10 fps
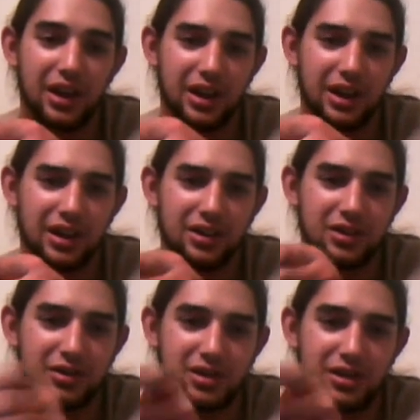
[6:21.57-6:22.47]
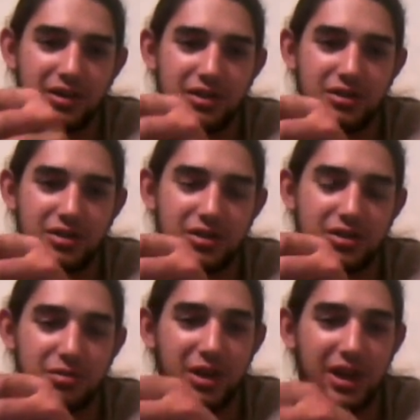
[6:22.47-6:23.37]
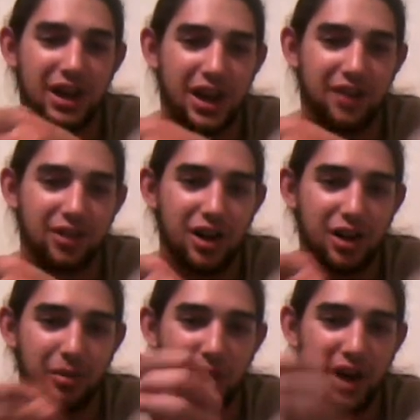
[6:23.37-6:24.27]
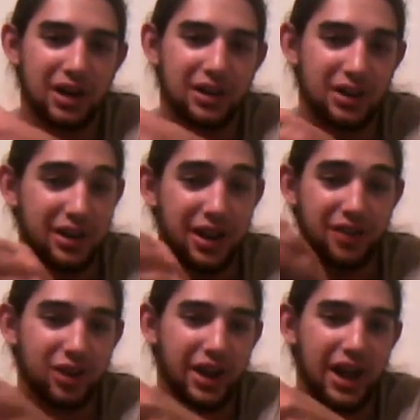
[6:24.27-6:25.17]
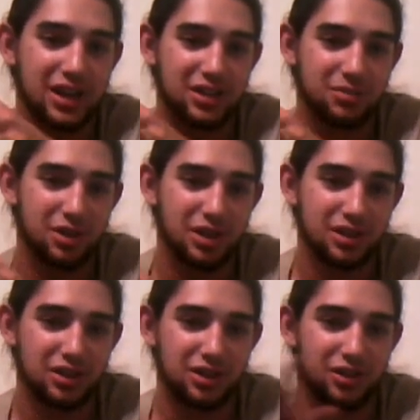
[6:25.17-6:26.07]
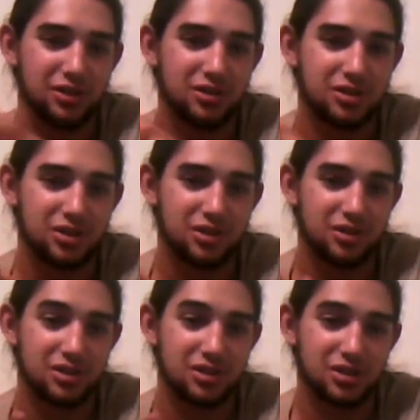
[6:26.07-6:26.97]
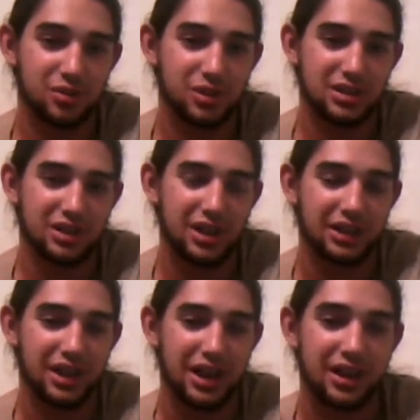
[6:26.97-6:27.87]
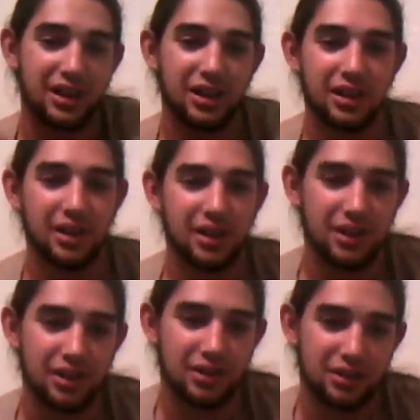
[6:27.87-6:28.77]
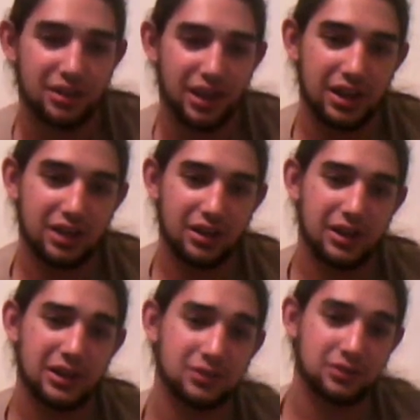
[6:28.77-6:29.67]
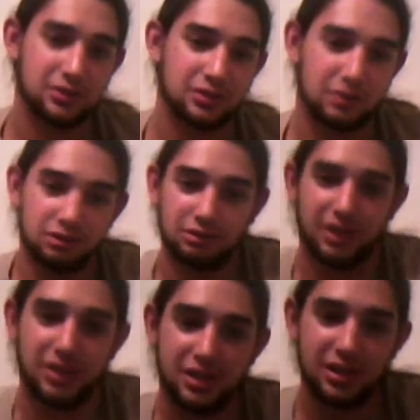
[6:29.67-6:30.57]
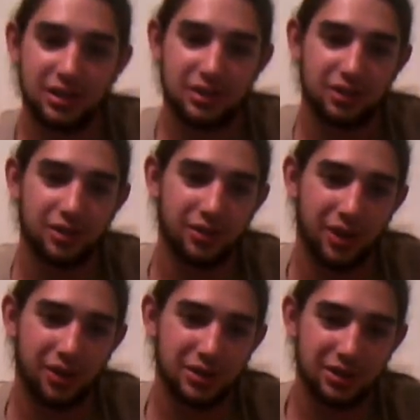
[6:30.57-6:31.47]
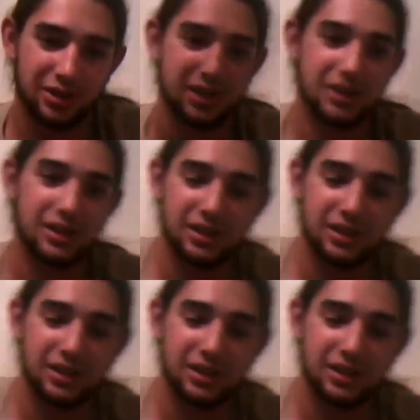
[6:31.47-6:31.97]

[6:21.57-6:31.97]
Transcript: And your cylinder should spin at half cock. Mine never has, but yours should just twist like that. And that's it. Your revolver's clean.